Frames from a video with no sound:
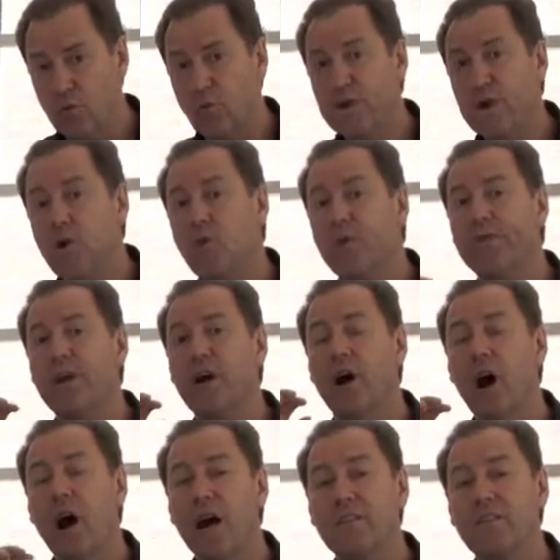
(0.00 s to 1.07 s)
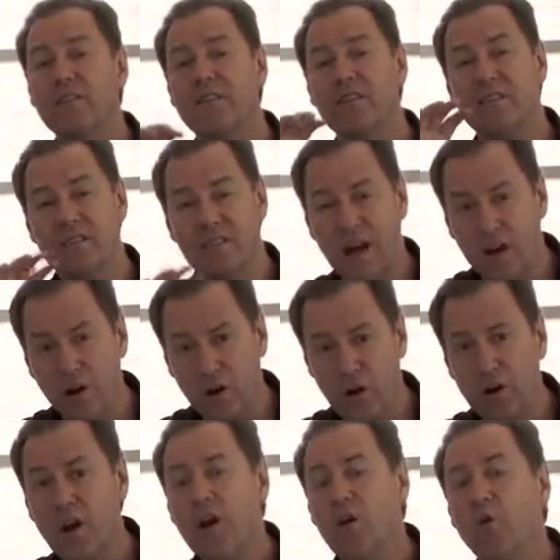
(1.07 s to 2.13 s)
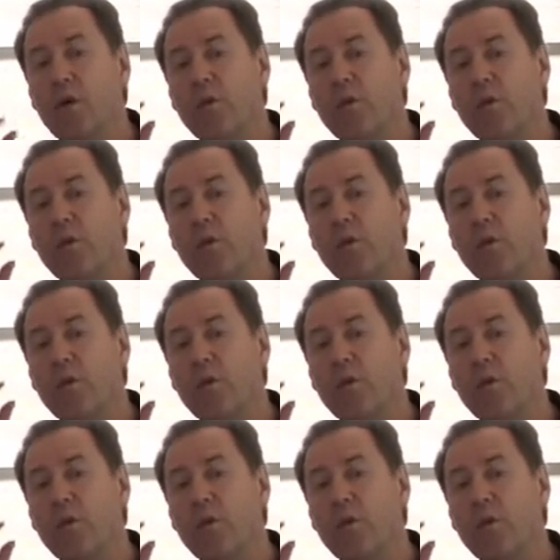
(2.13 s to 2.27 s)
We don't want their eyes to stay on it.